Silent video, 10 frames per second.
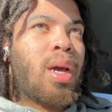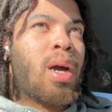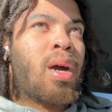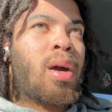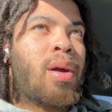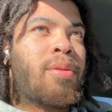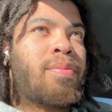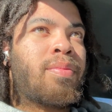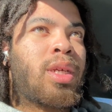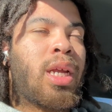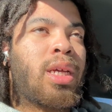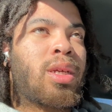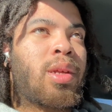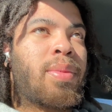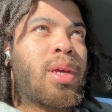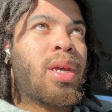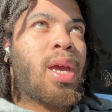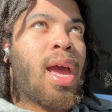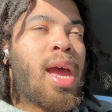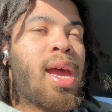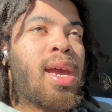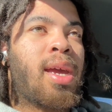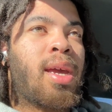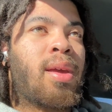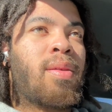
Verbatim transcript: Um, today's gonna be a,